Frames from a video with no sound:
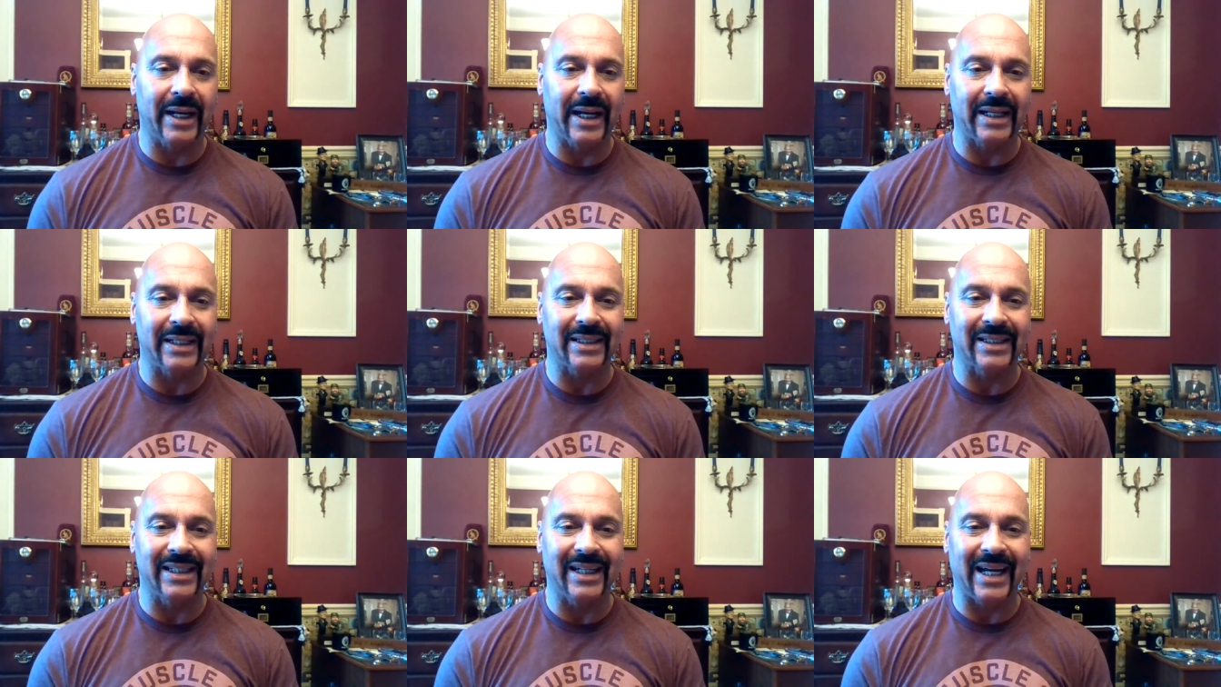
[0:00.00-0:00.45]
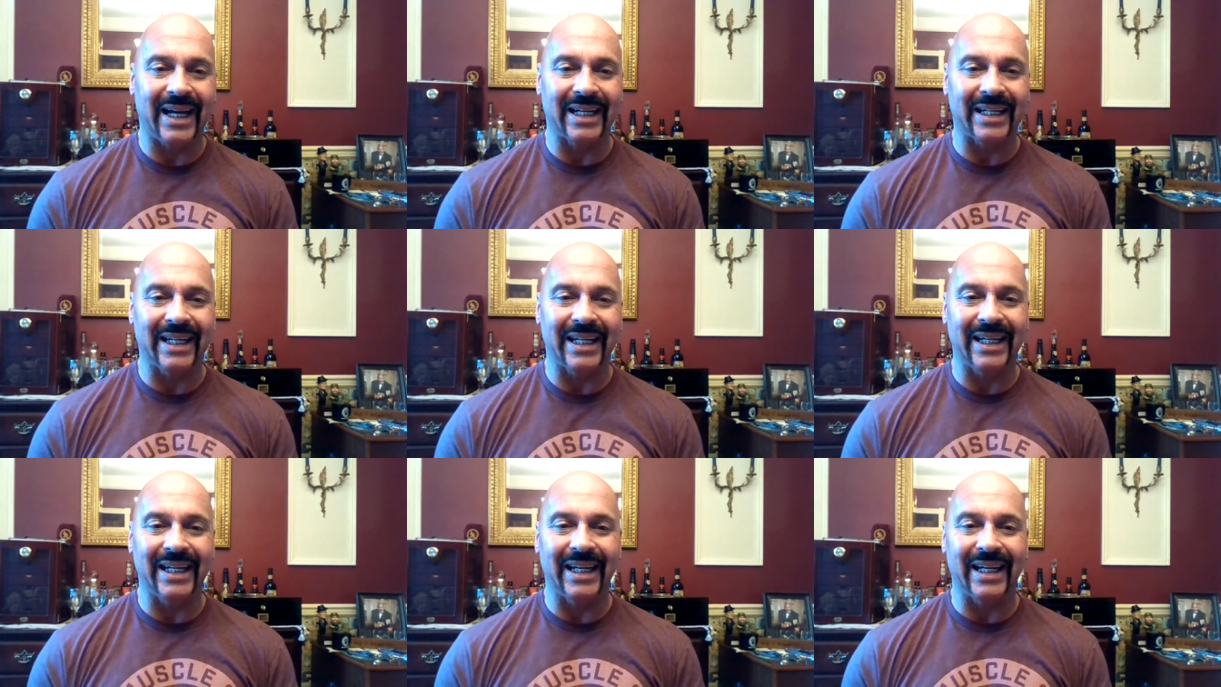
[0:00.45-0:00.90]

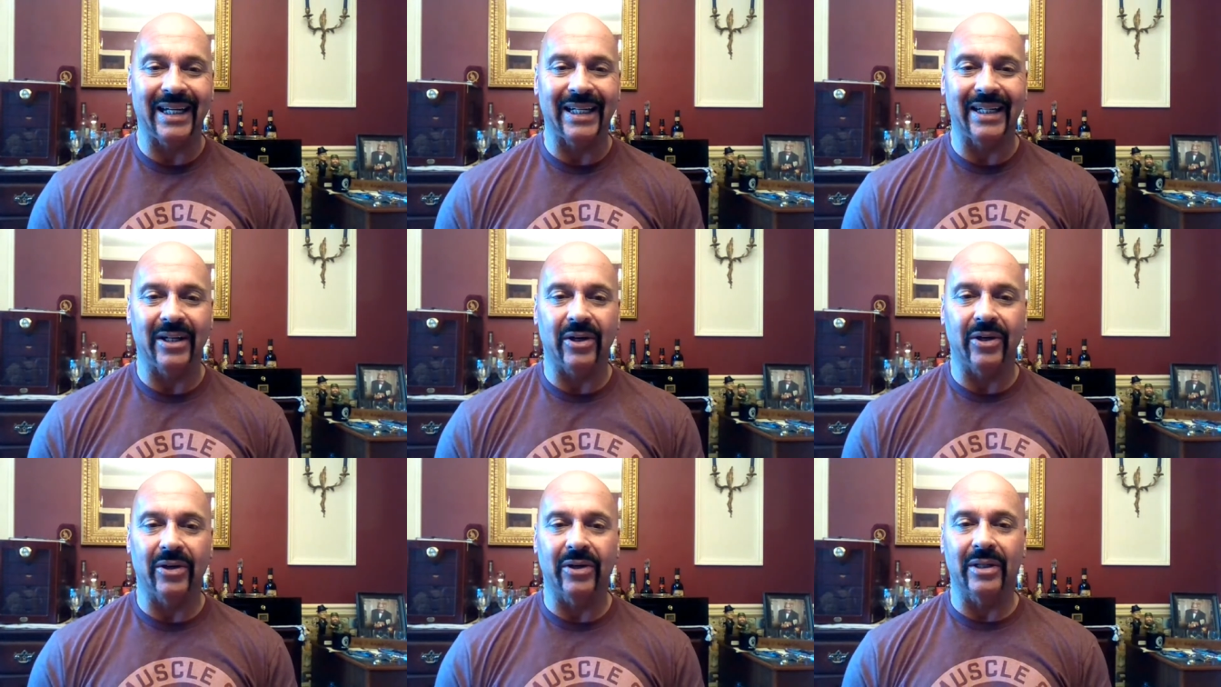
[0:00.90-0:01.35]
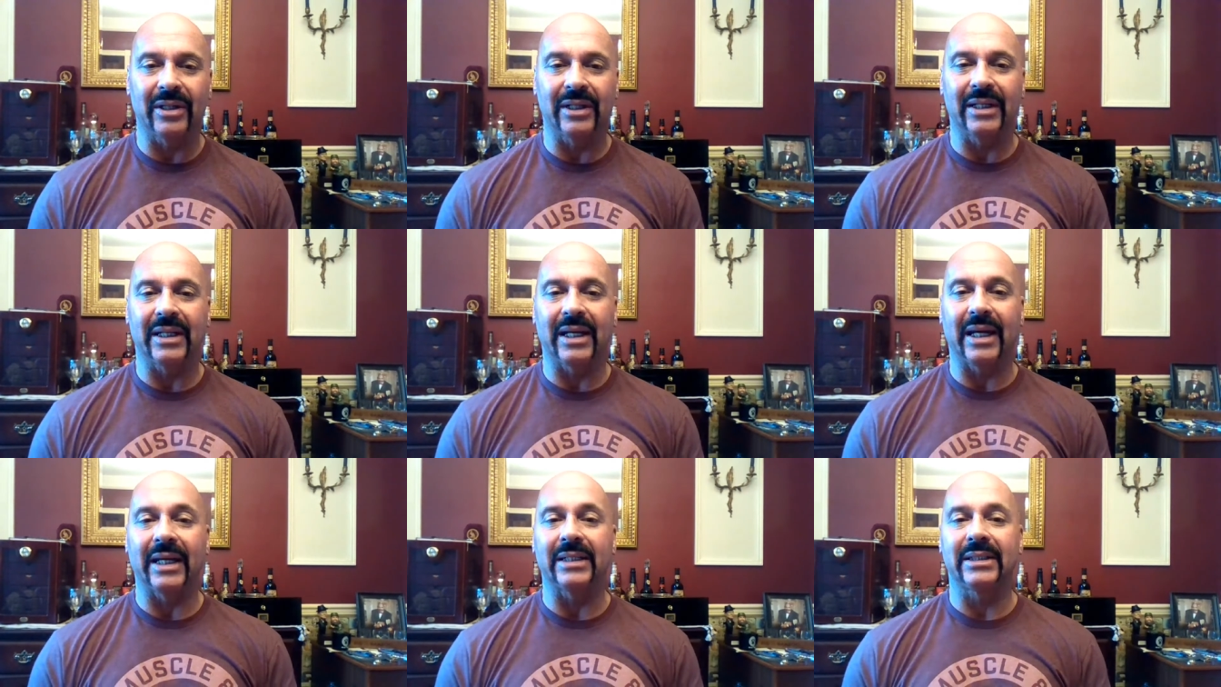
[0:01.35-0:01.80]
Casdagli in the early
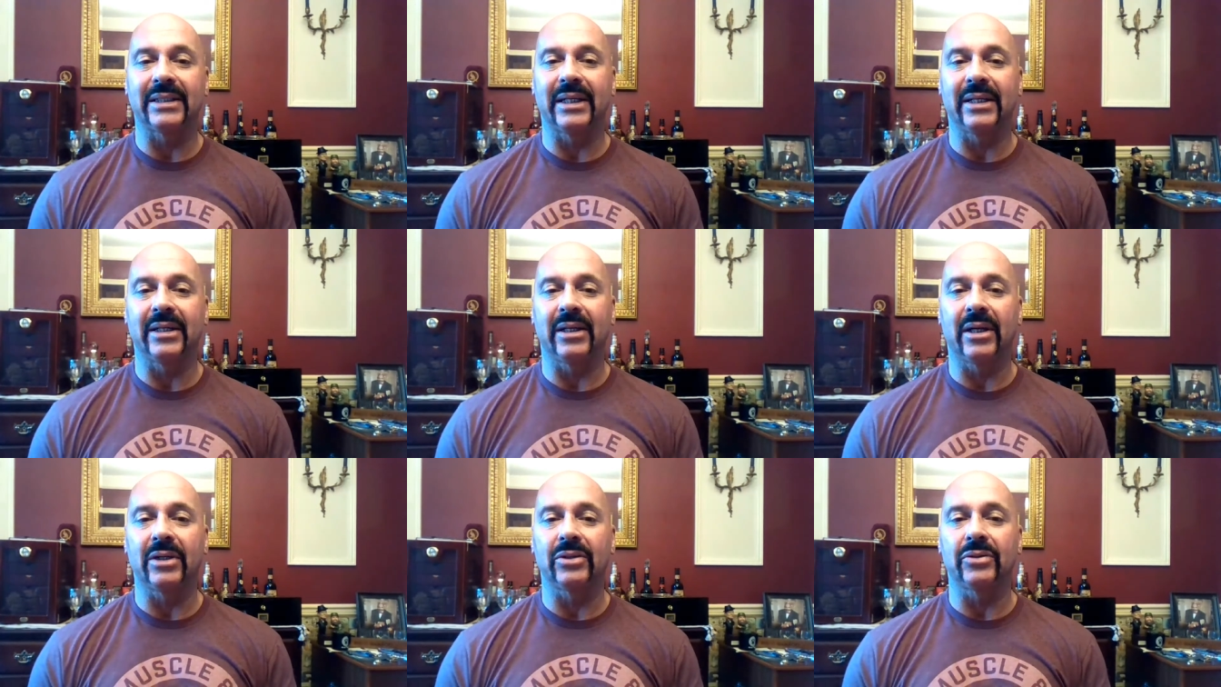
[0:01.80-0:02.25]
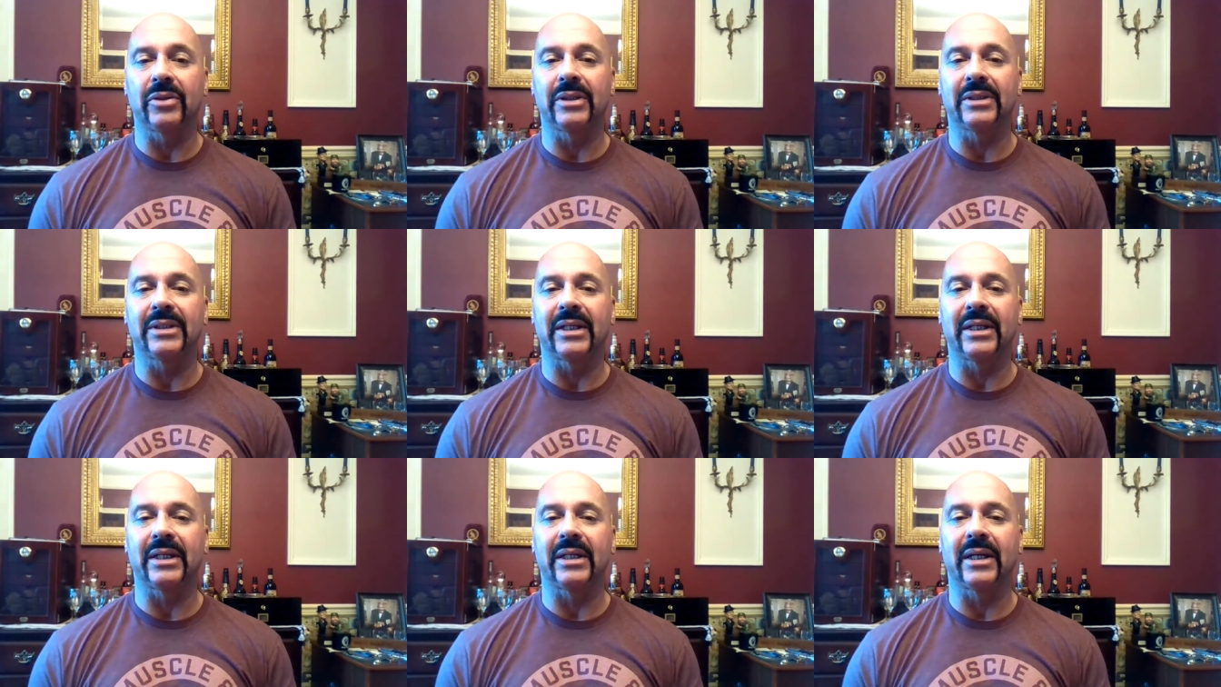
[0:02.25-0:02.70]

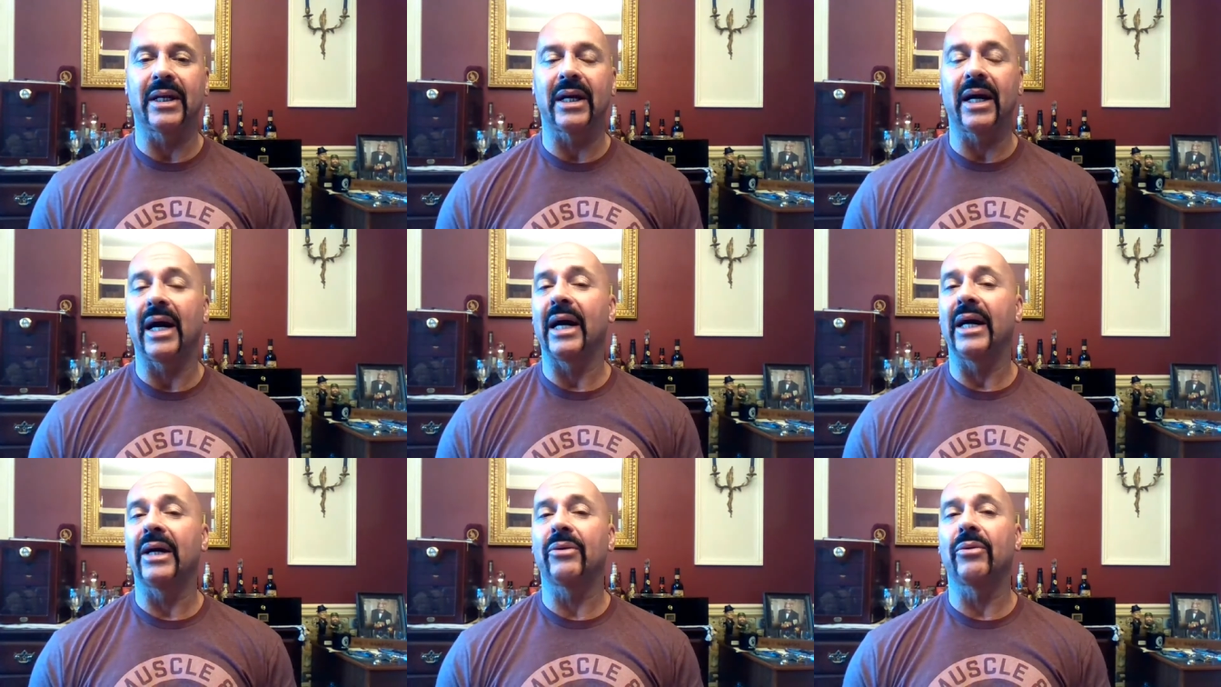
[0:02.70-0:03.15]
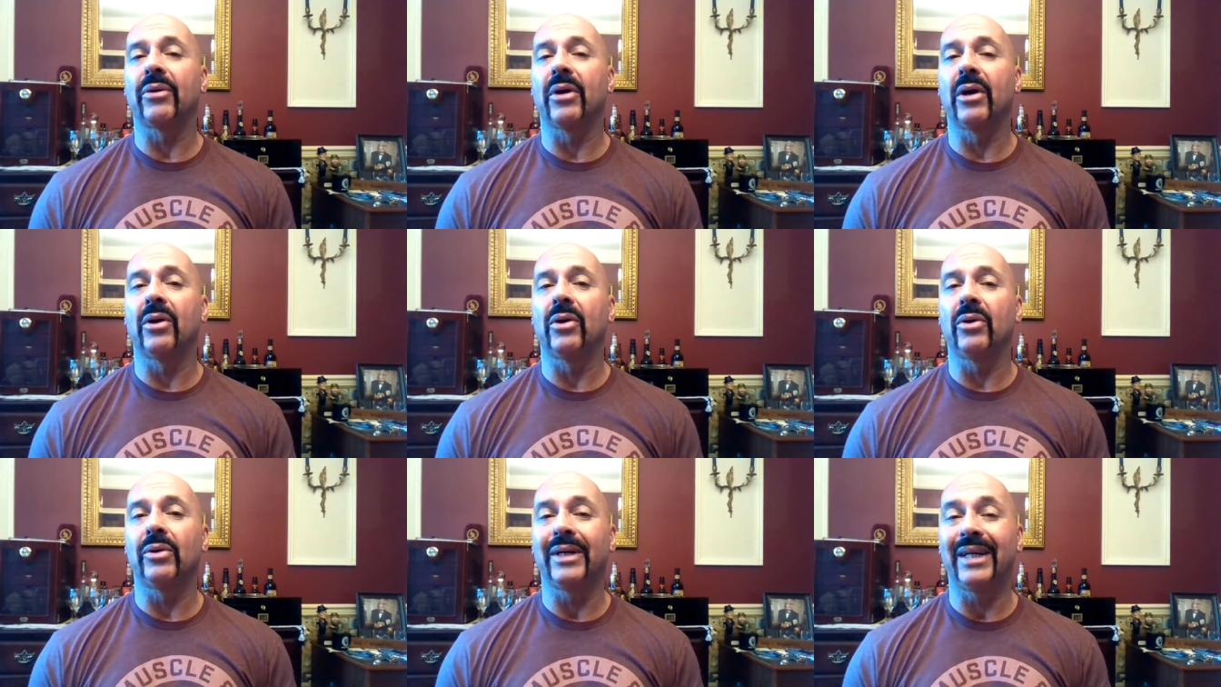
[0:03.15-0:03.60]
1900s in
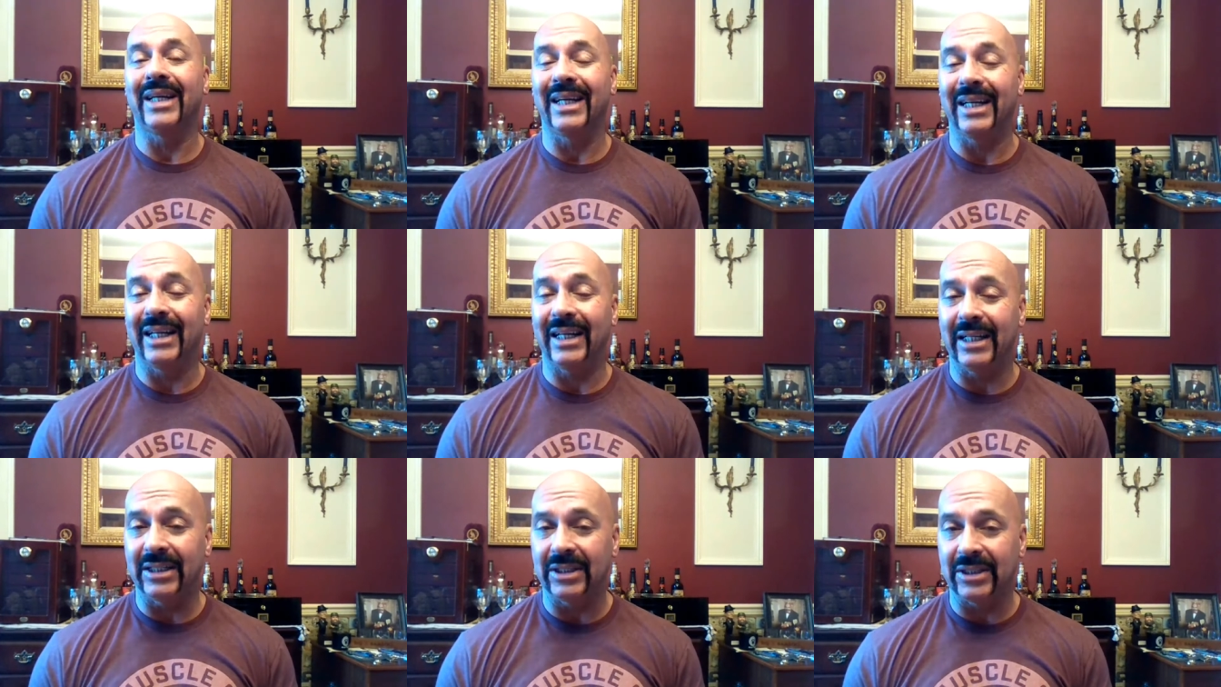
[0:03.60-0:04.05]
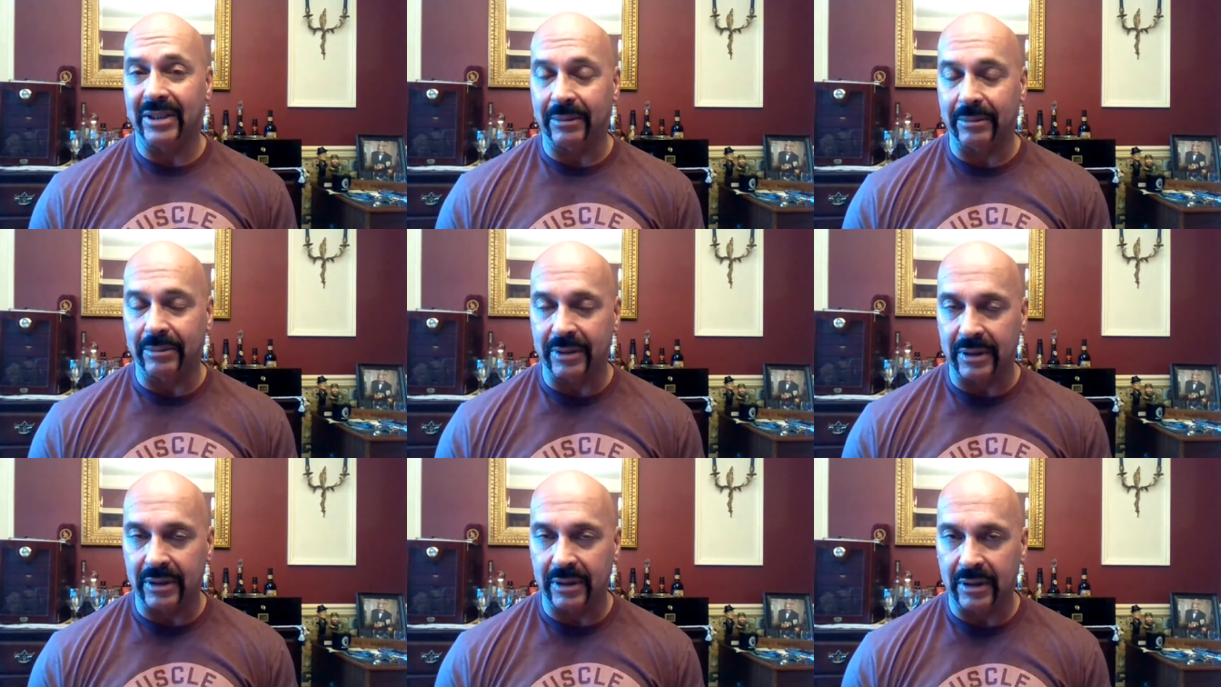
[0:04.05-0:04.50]
Cairo,
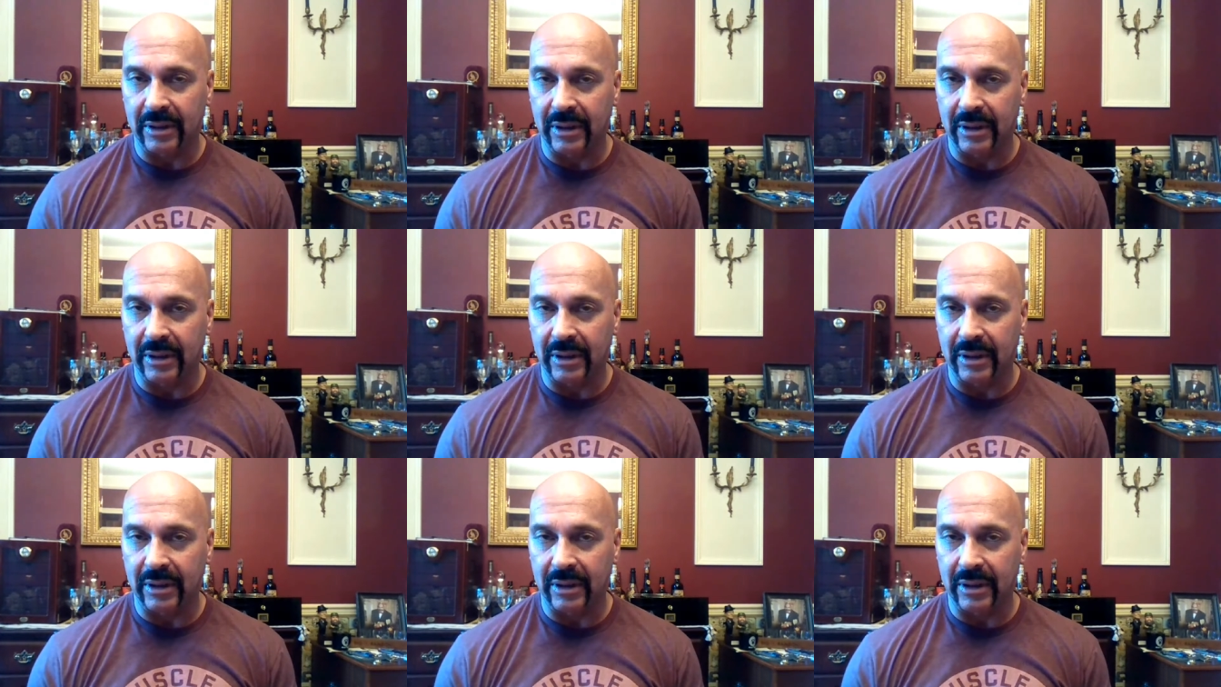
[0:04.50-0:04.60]
Egypt,